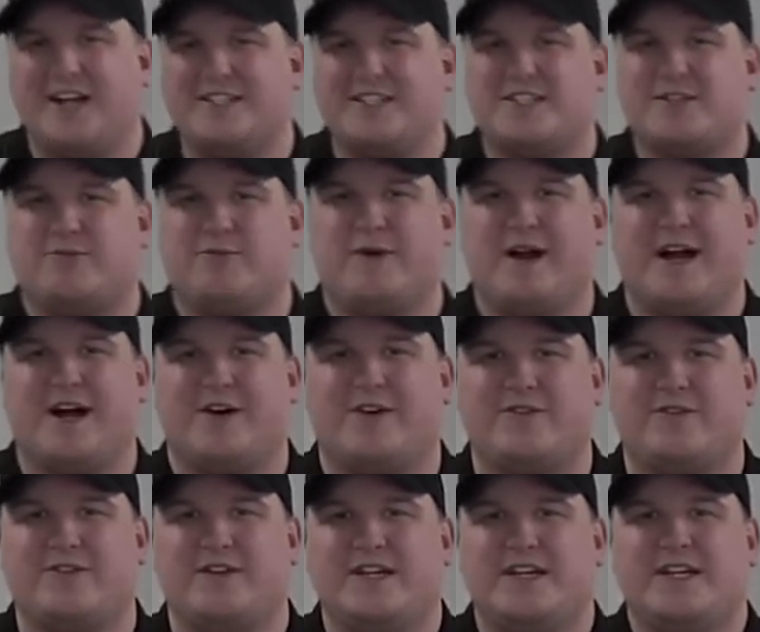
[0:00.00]

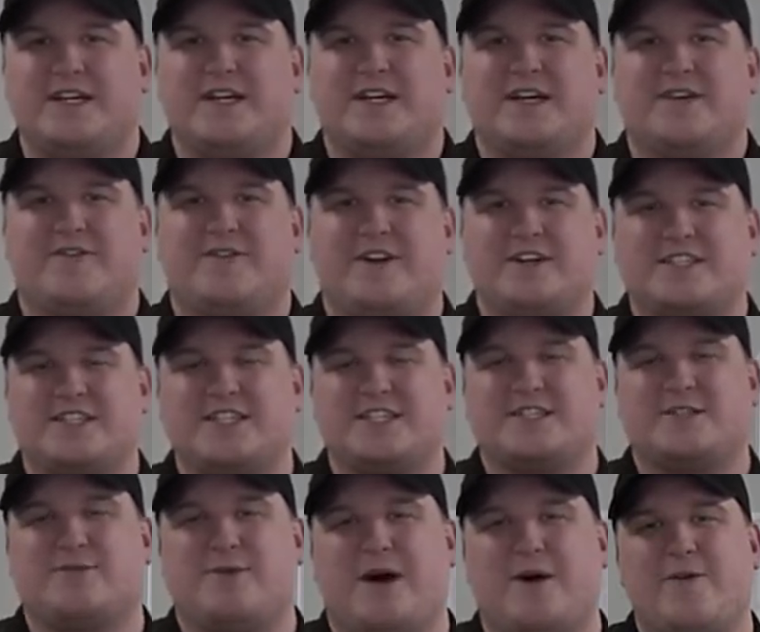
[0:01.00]
12,
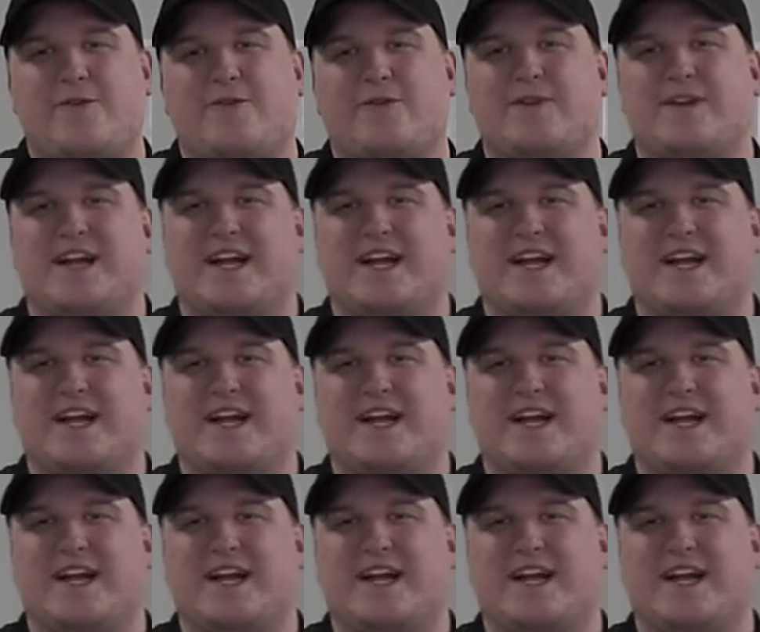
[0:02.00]
verses 12 through